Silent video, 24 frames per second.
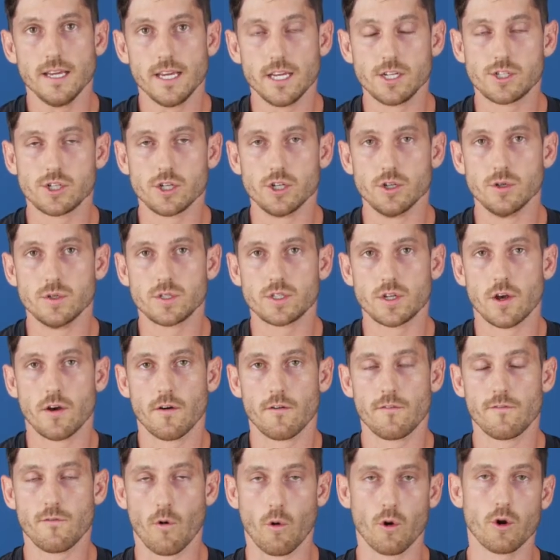introduced
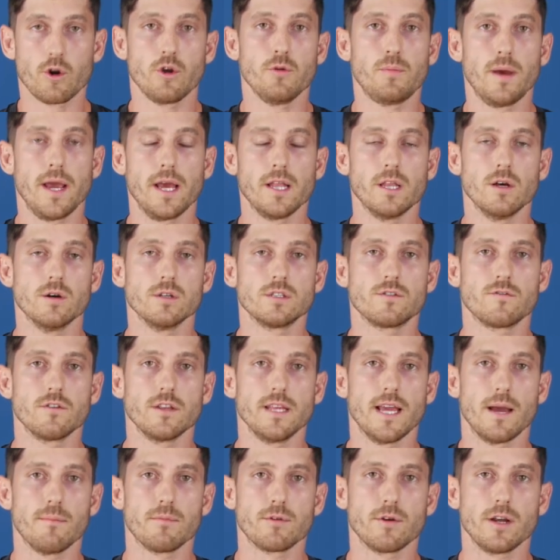4 new payloads for
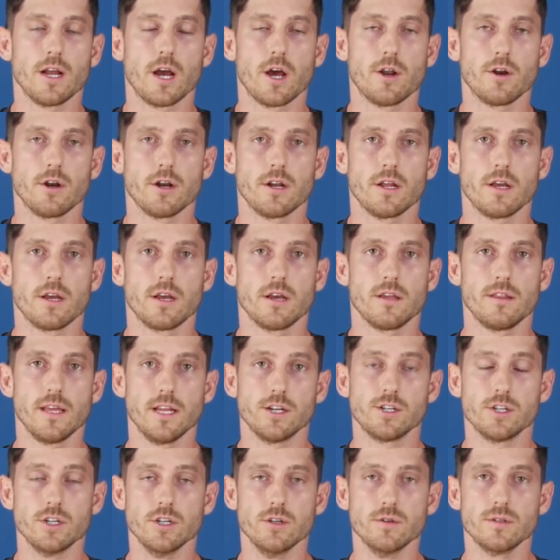the M300. They
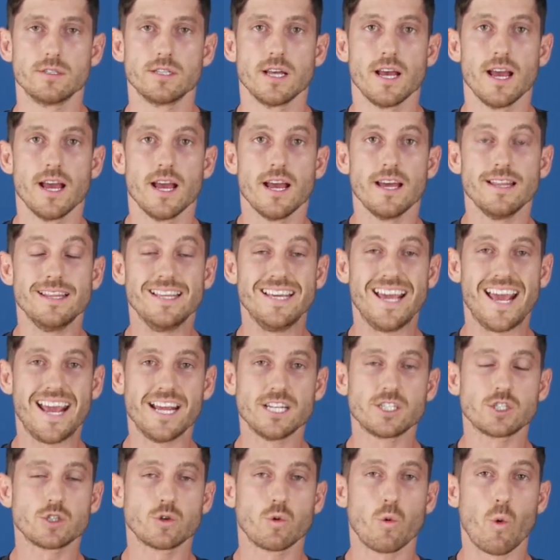introduced the
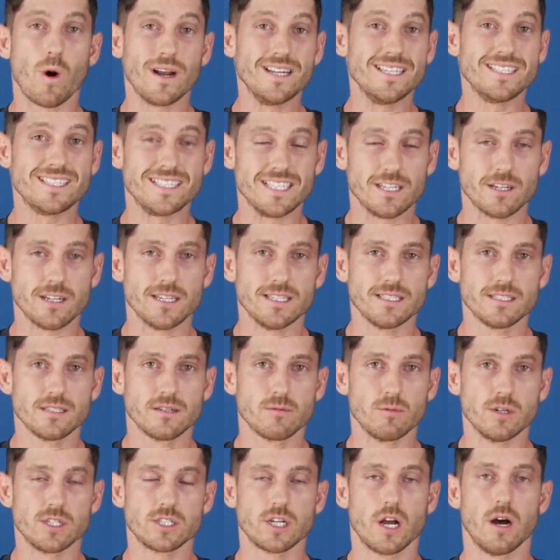H20 series,
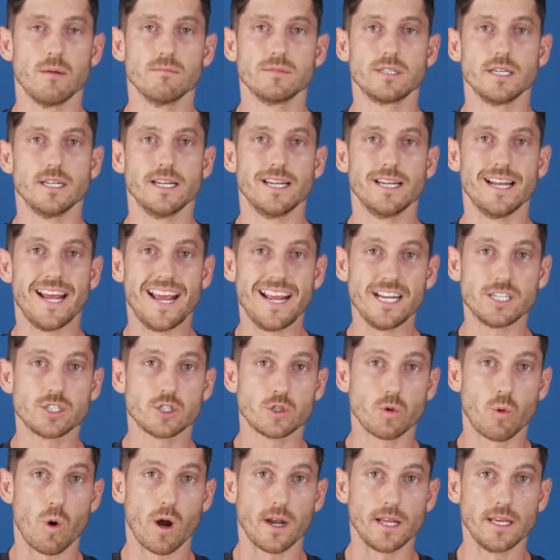which comes in an
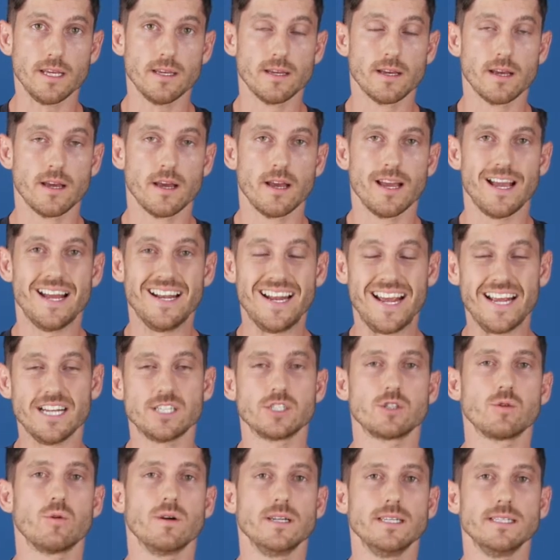H20, an
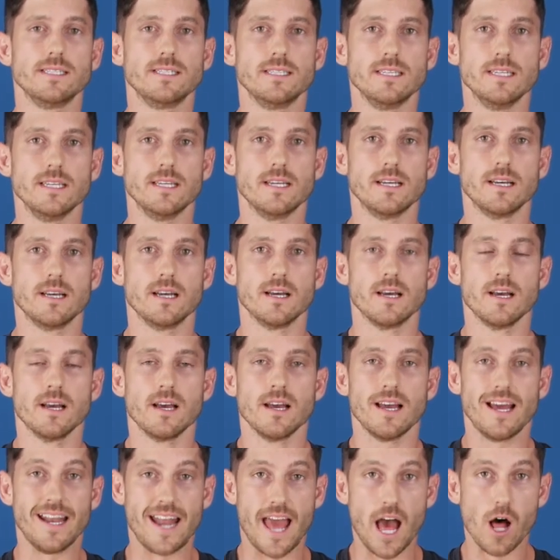H20T,
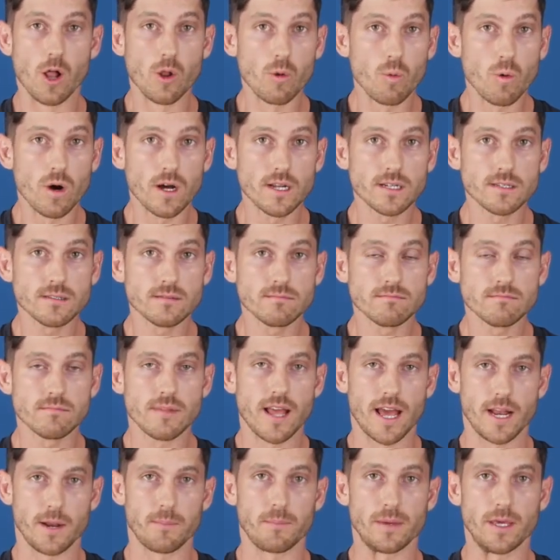an L1,
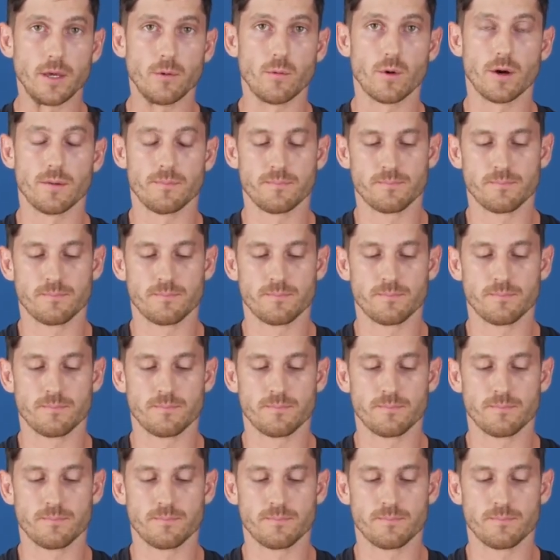and a P1.